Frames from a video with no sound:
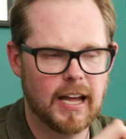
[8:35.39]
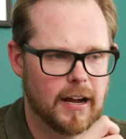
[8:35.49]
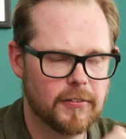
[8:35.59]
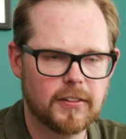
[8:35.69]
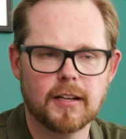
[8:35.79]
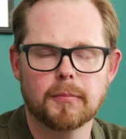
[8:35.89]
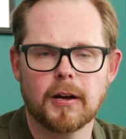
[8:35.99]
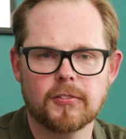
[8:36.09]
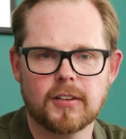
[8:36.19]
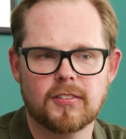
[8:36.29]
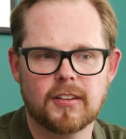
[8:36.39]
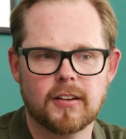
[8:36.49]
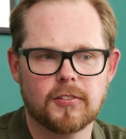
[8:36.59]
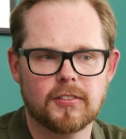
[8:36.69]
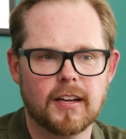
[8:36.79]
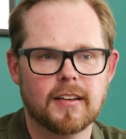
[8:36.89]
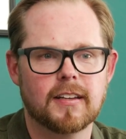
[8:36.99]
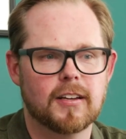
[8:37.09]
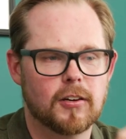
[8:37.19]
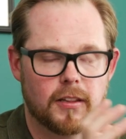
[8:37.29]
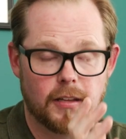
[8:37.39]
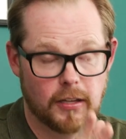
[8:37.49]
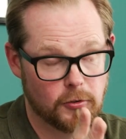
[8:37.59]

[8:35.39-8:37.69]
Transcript: Everything a browser can see on your site, that